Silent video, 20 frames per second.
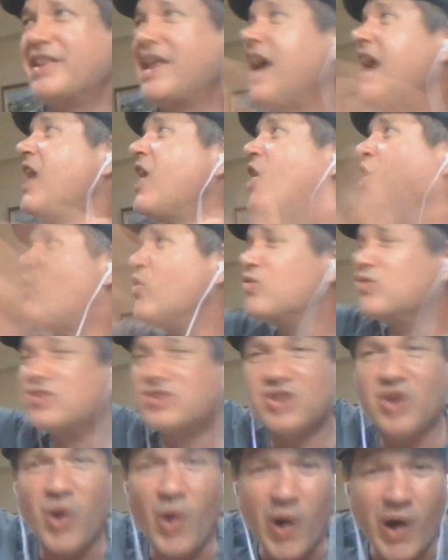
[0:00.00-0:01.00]
And that
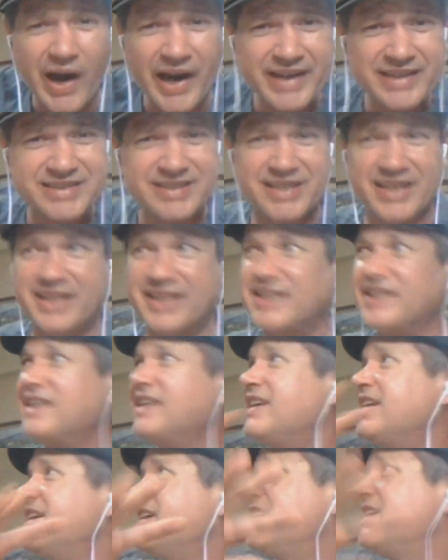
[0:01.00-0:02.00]
whole
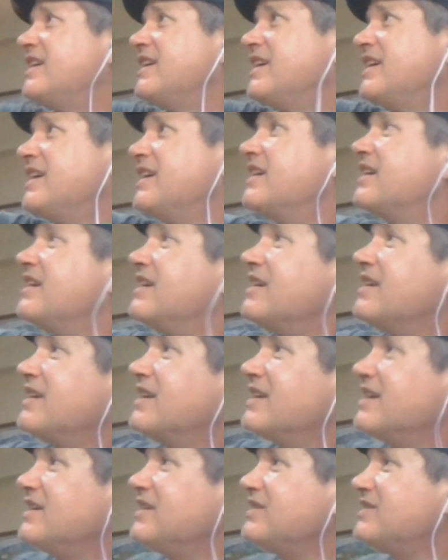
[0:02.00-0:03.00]
Titan
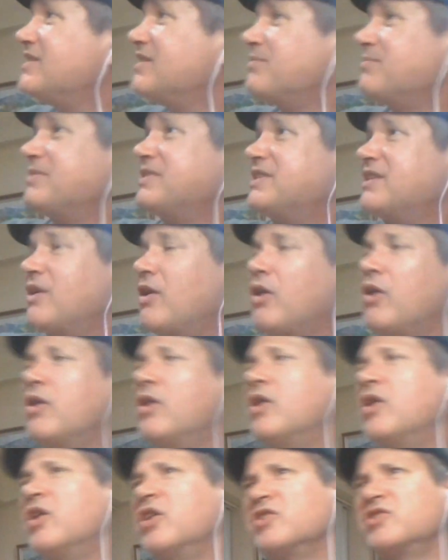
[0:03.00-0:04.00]
is a machine.
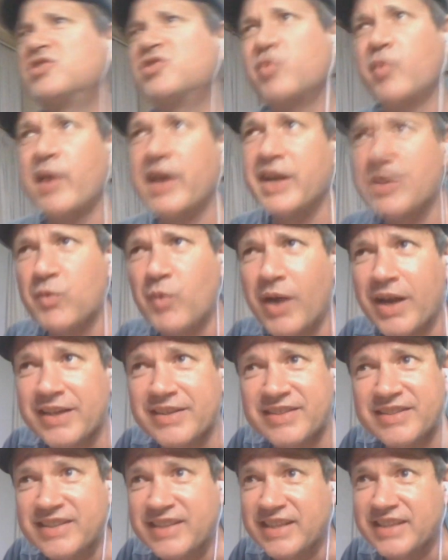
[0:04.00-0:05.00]
Oh,
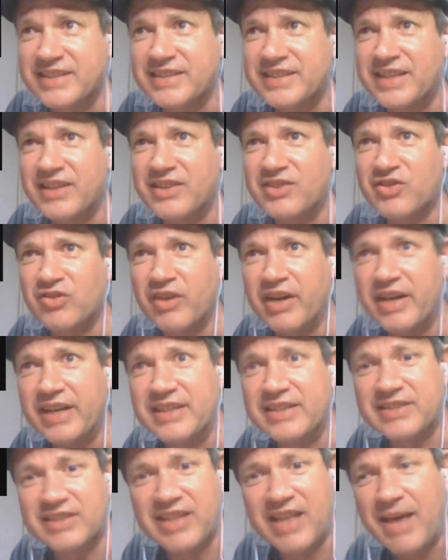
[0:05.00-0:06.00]

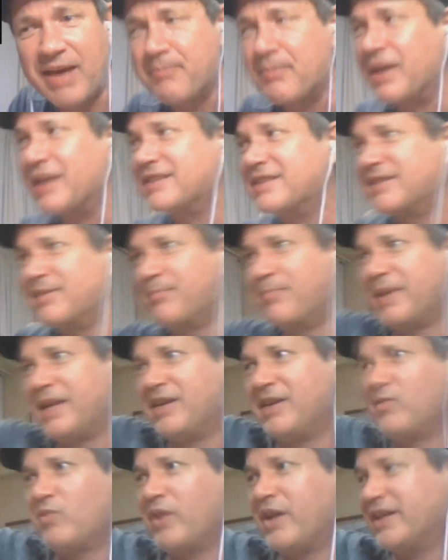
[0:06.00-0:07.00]
2163. So that must have
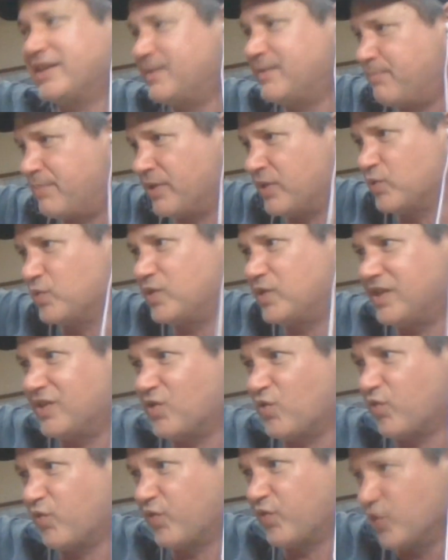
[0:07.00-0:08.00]
been, it's built
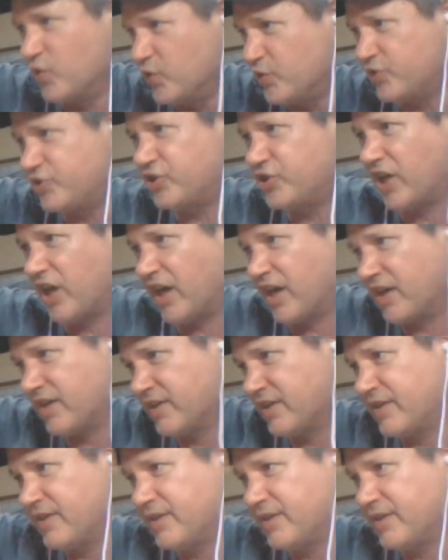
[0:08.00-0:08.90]
in the future.